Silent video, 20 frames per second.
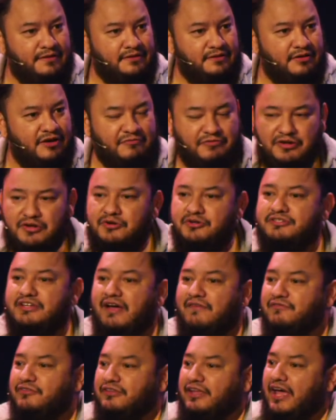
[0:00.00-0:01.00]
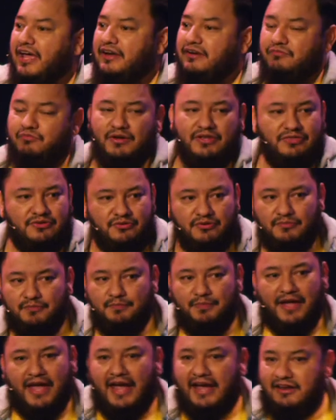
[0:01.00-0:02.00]
A few years after that, went through a
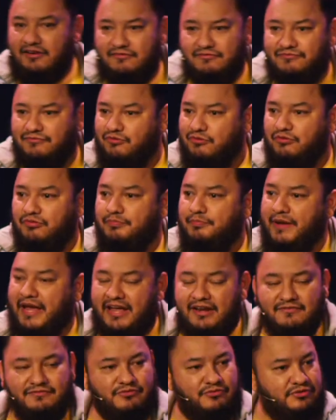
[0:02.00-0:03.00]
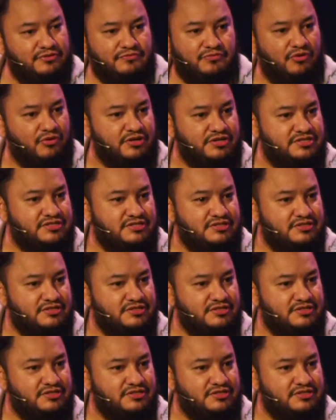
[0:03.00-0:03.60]
painful, painful divorce.